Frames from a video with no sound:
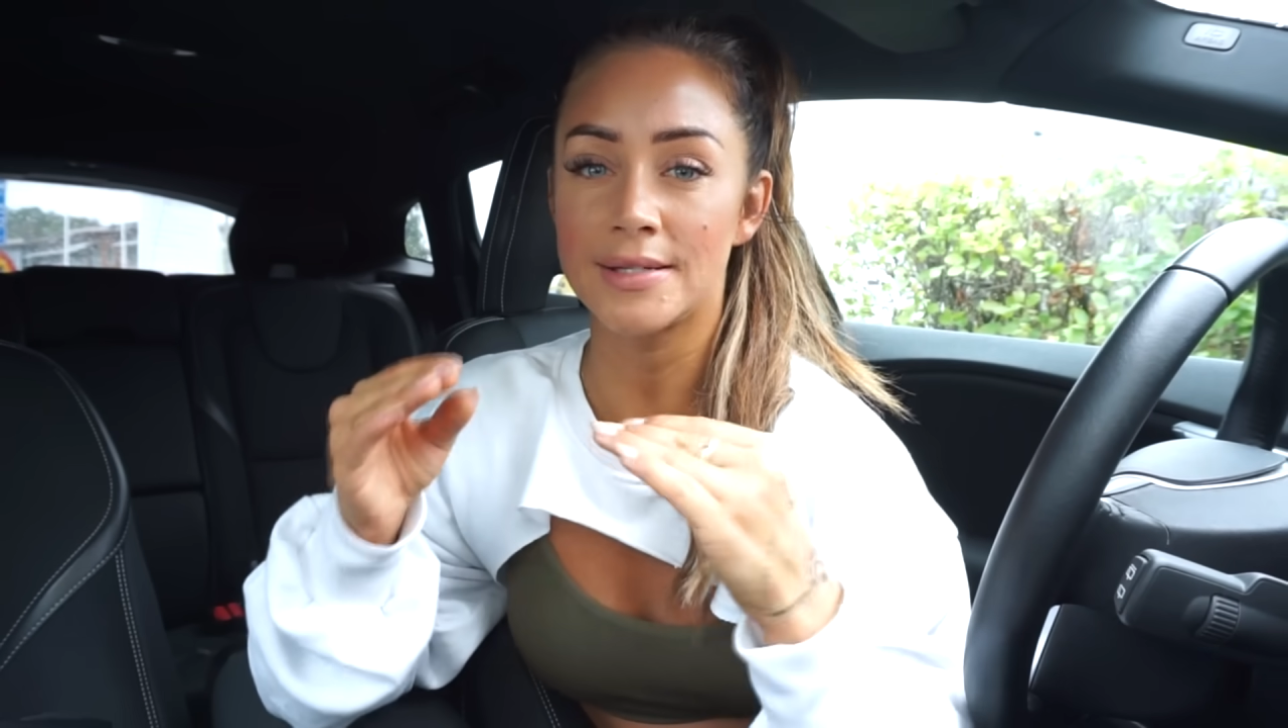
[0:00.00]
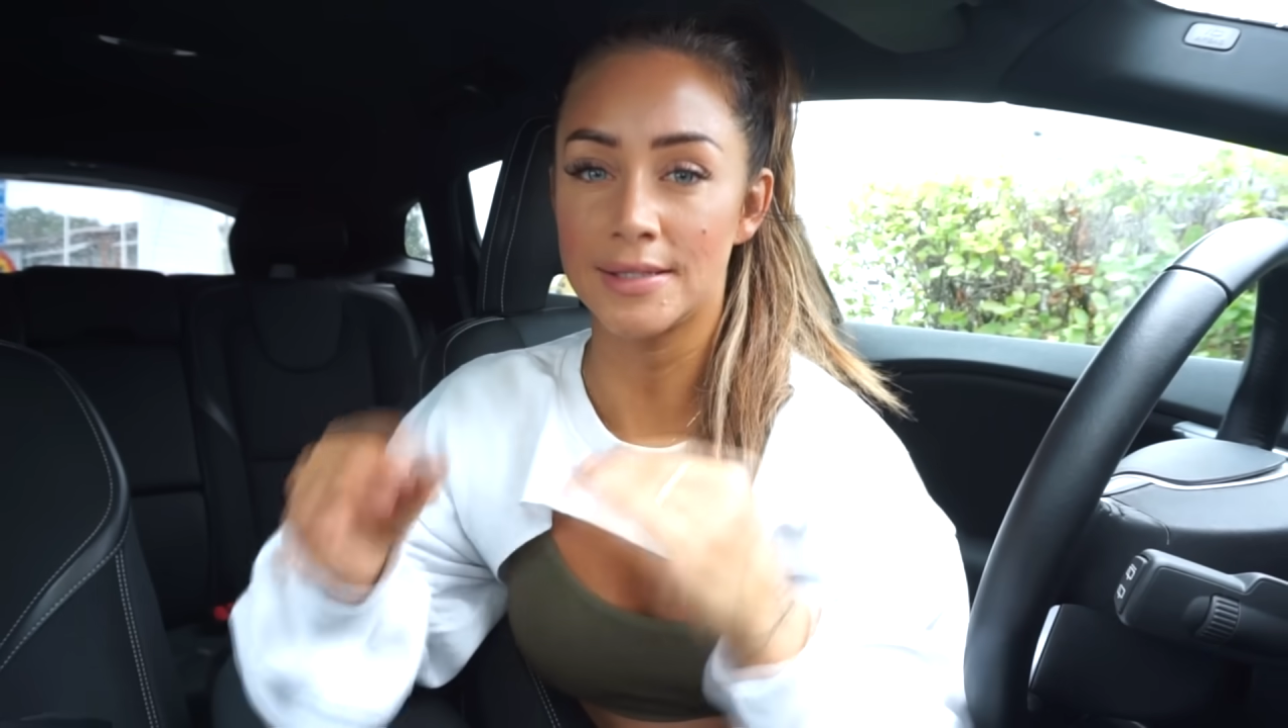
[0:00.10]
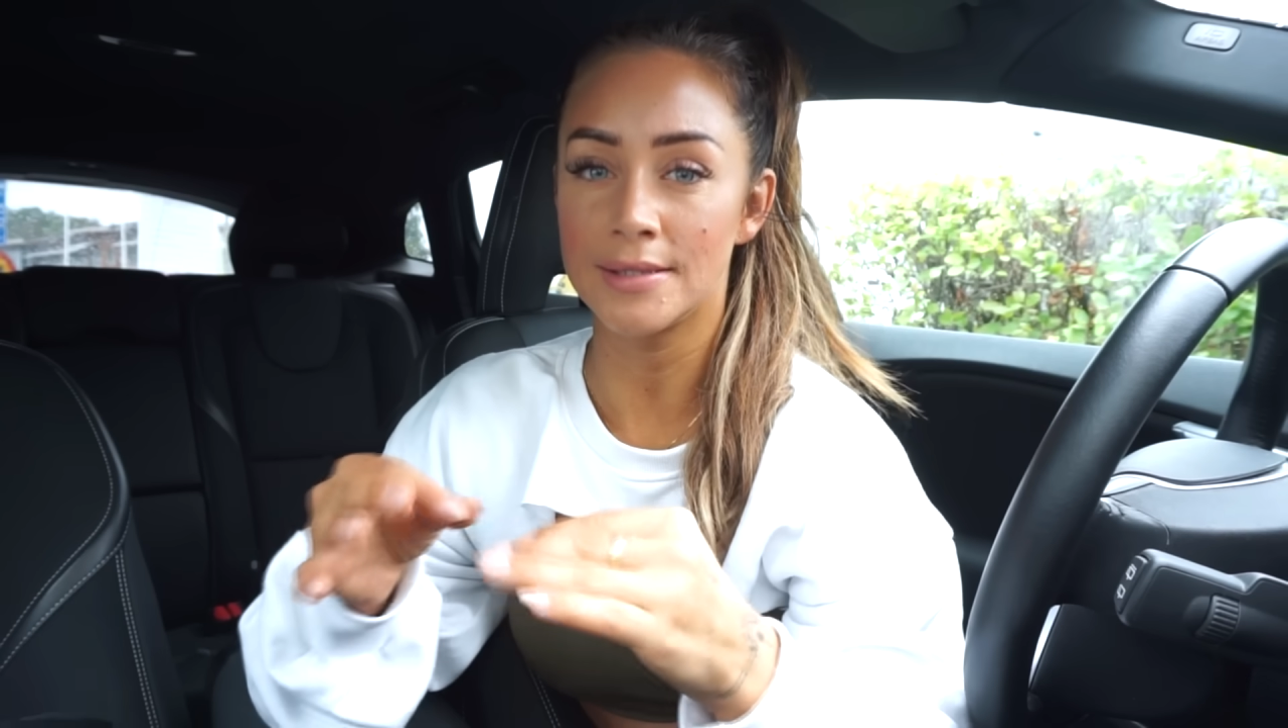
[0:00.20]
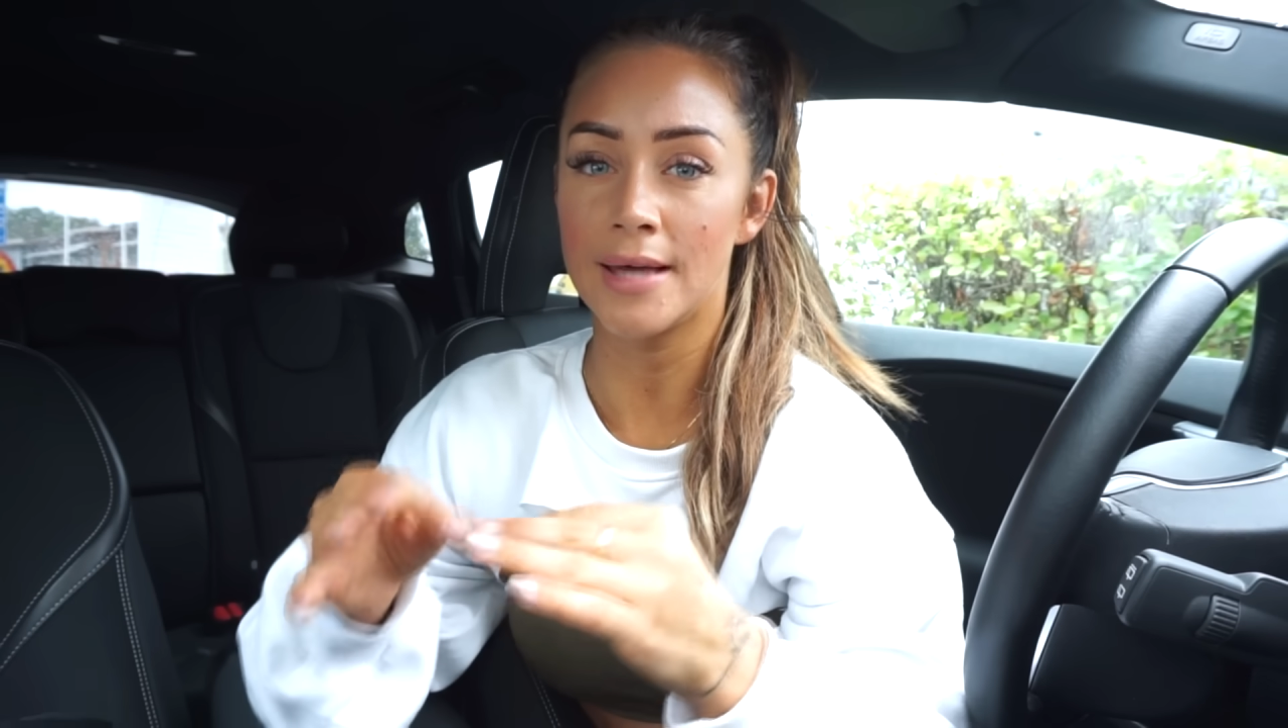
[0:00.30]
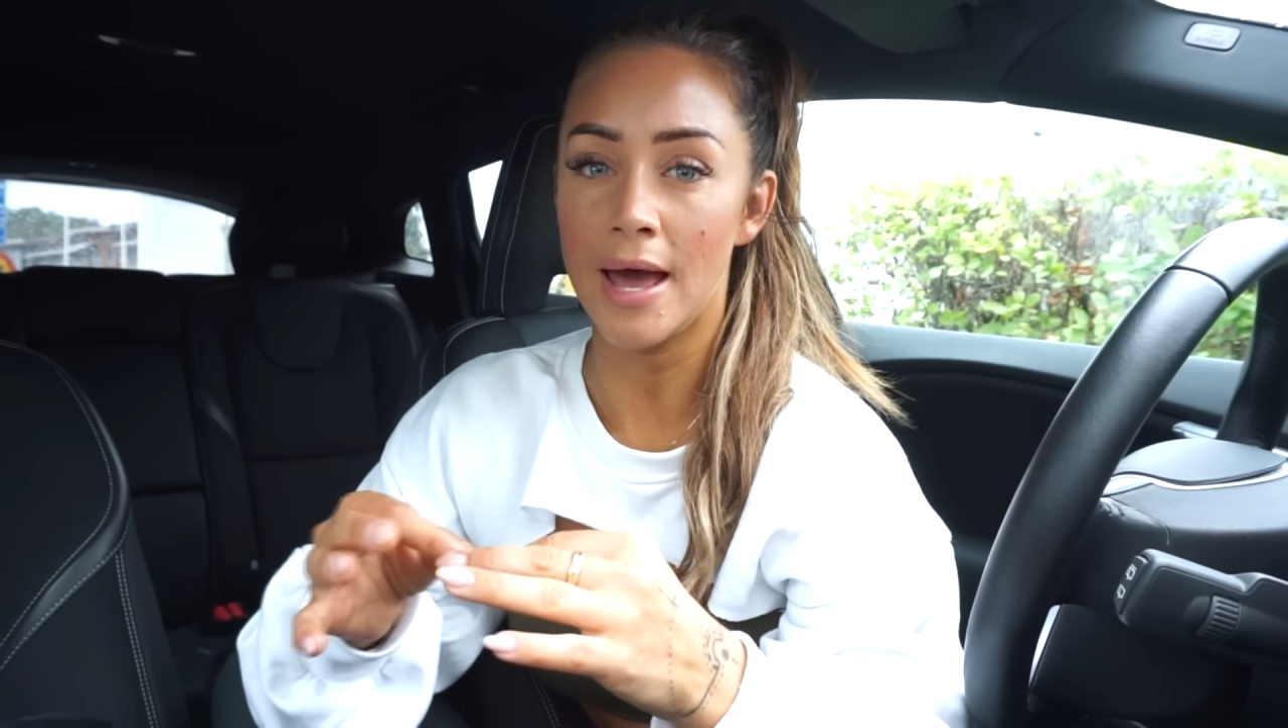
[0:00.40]

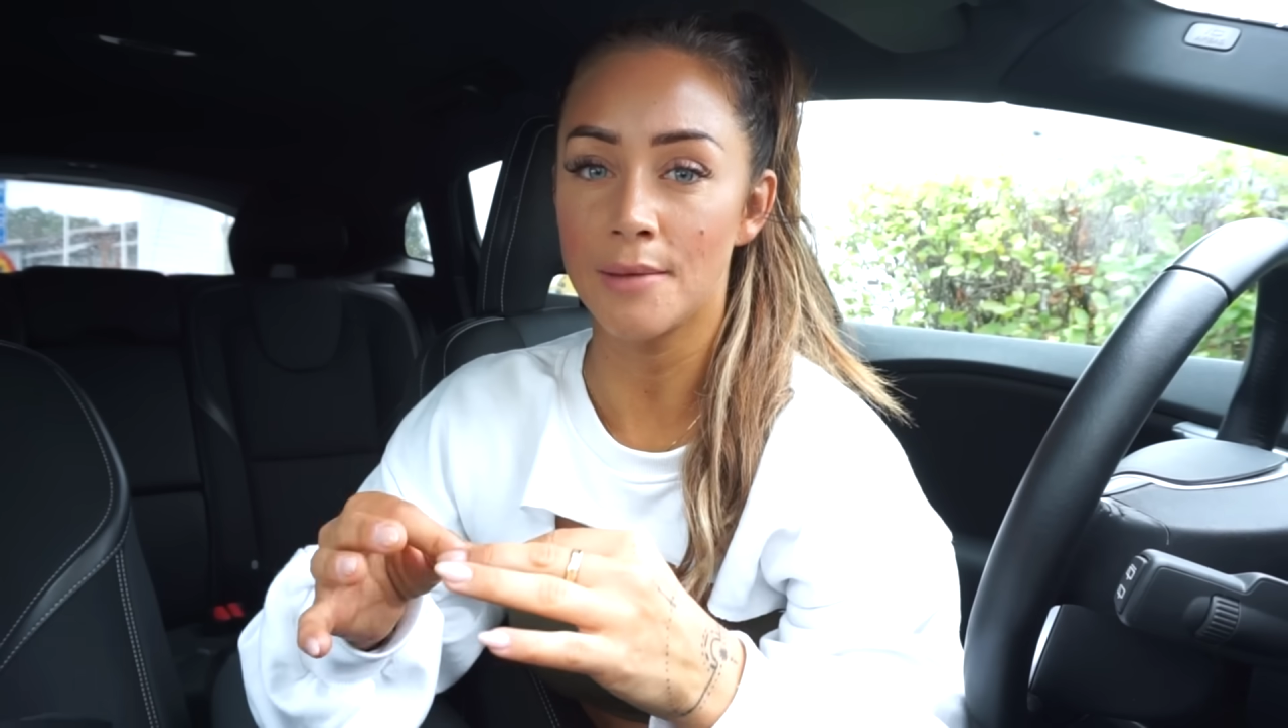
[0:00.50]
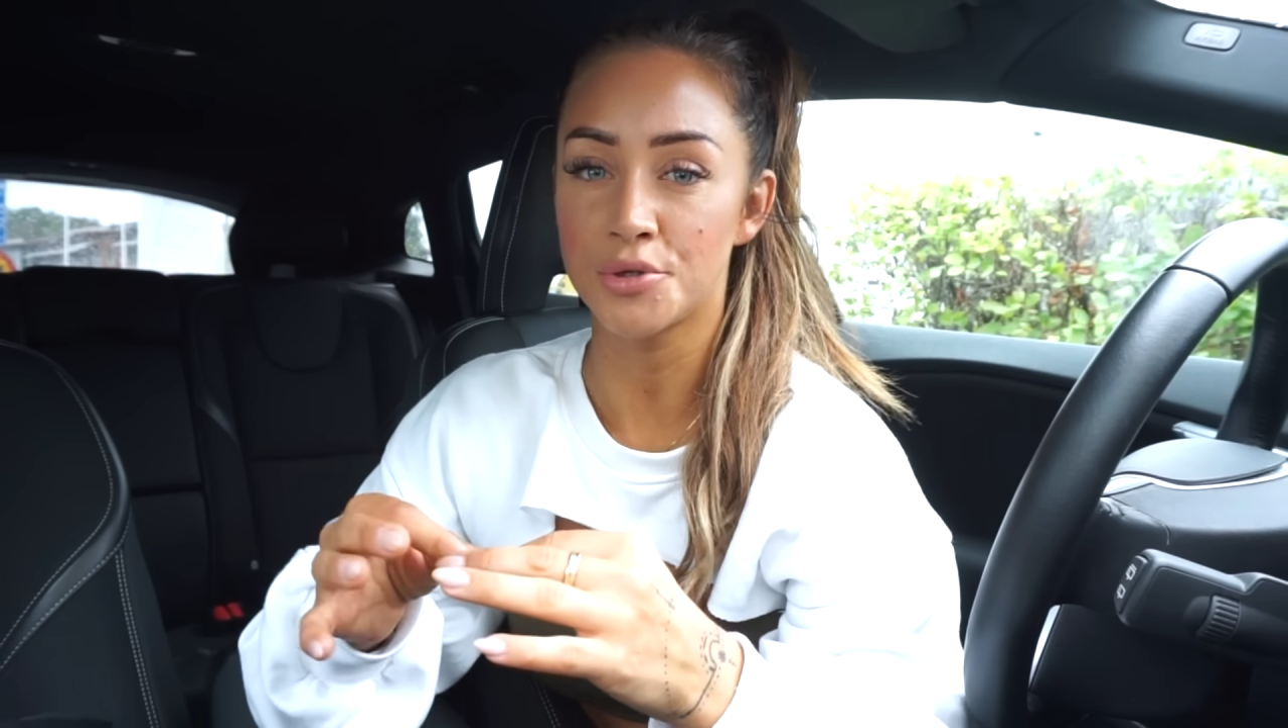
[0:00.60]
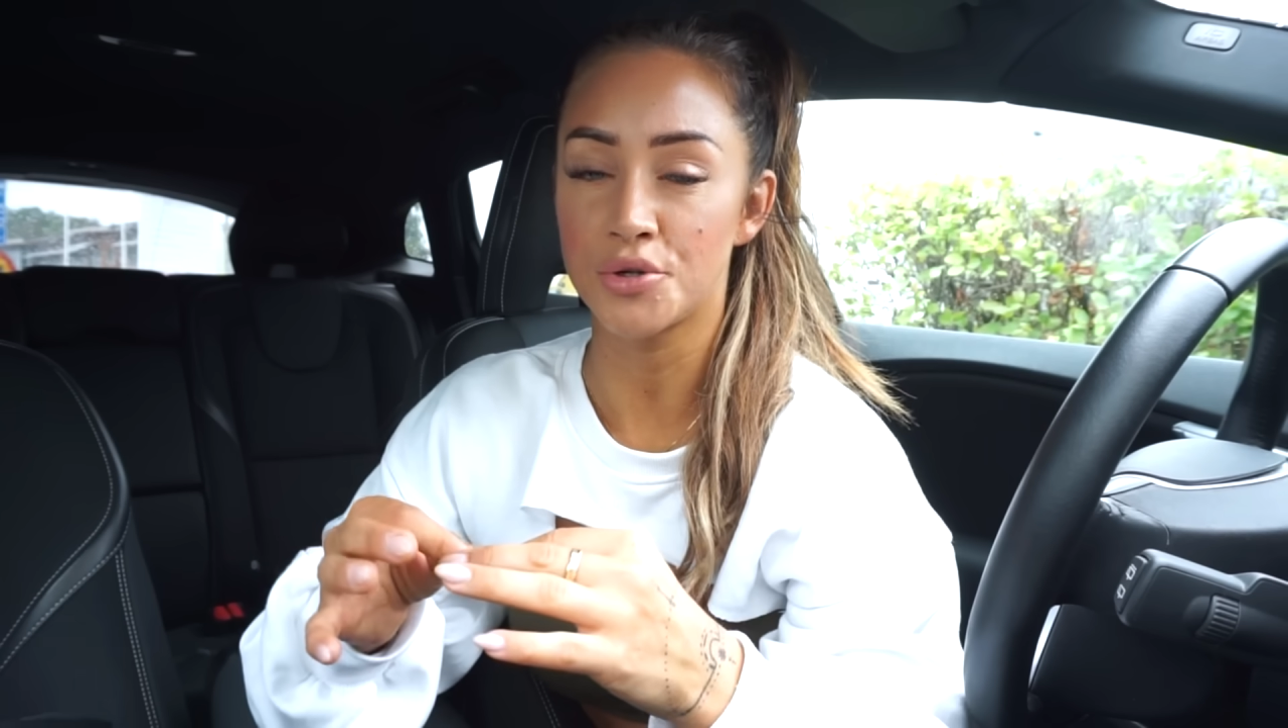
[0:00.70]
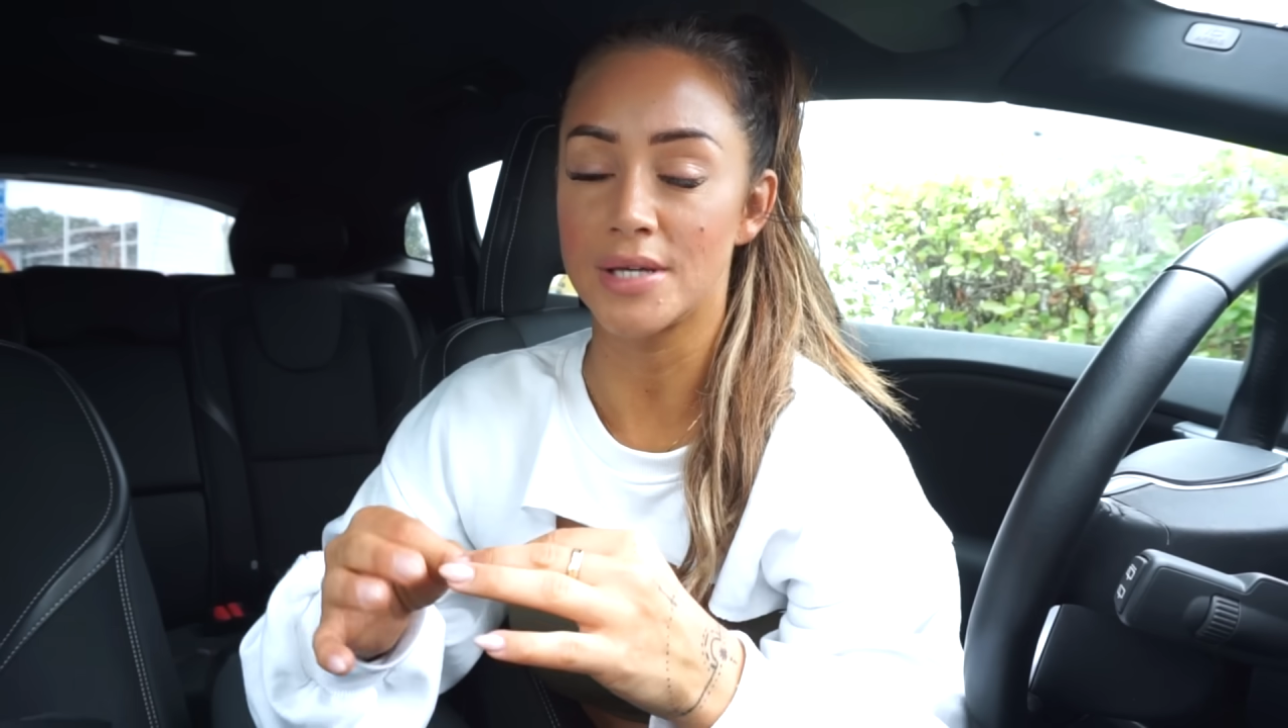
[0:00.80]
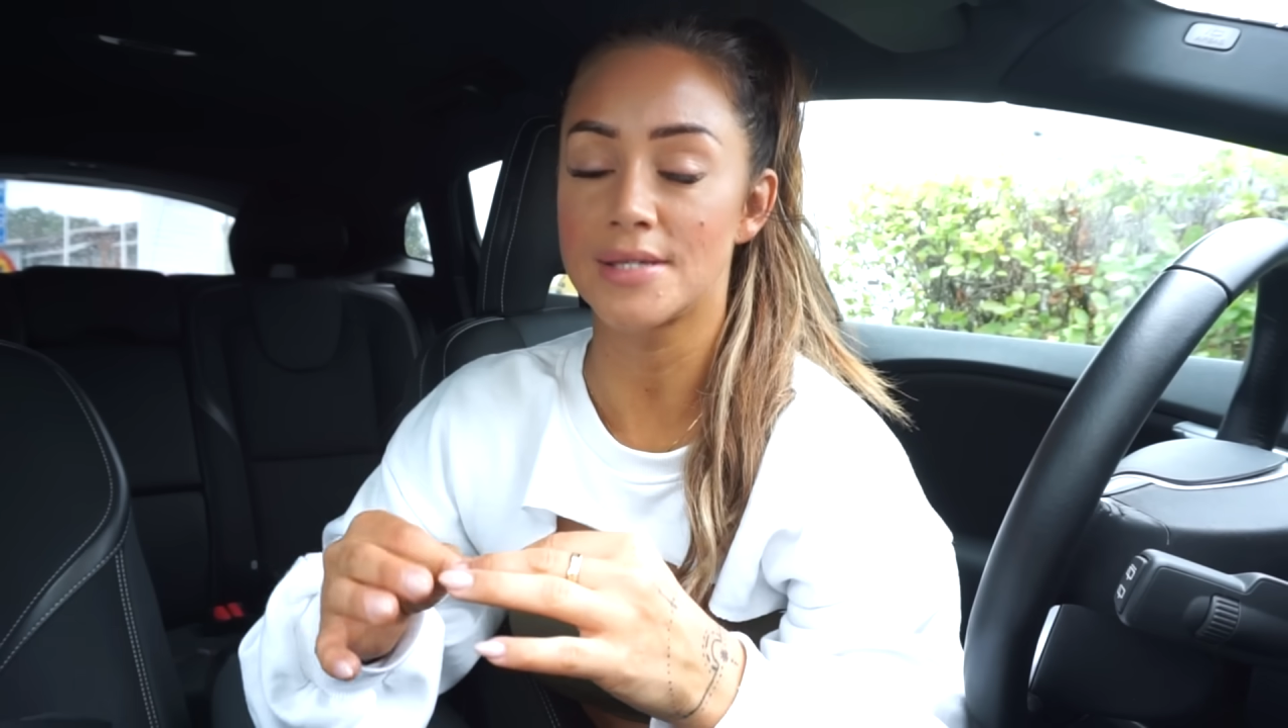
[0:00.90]
in the
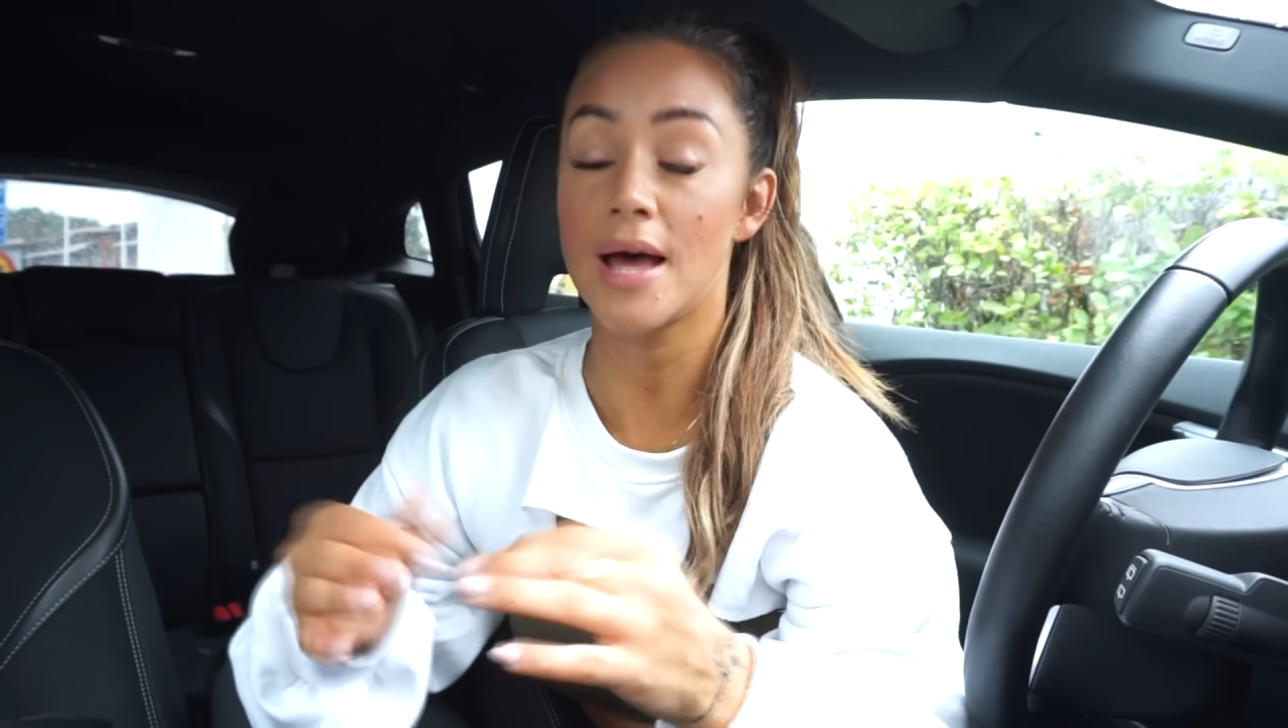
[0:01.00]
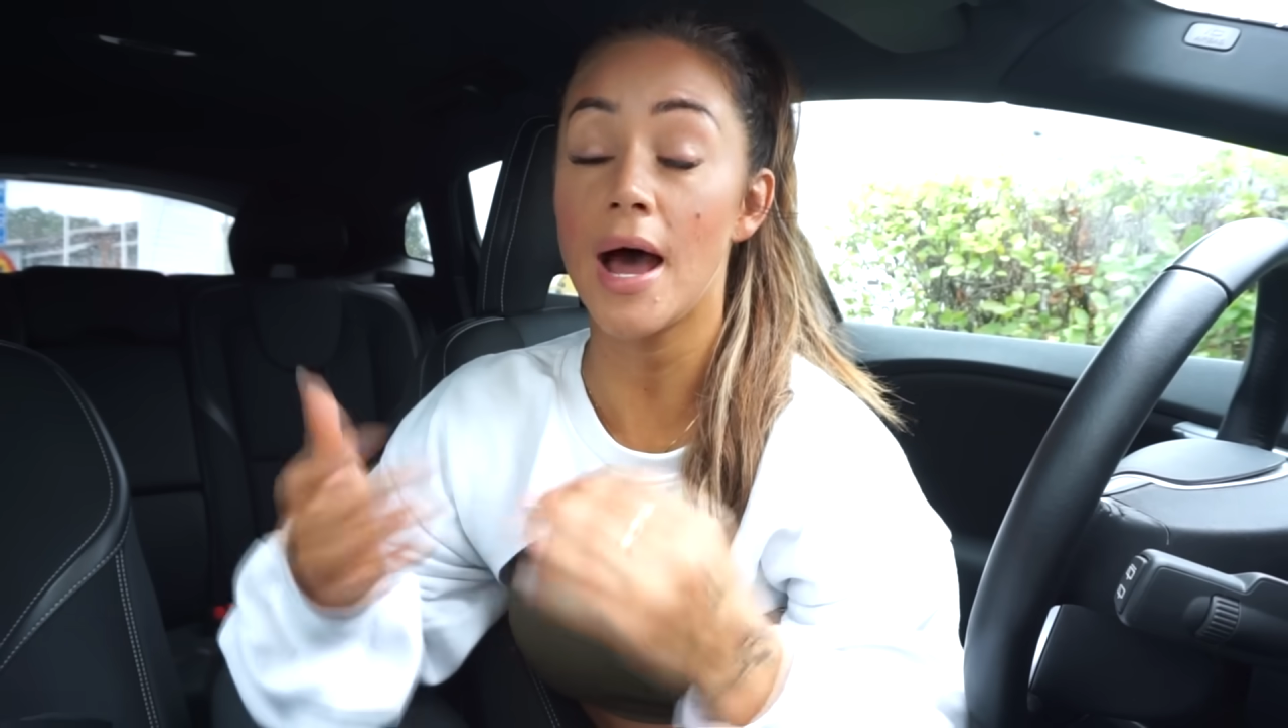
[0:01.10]
hamstrings,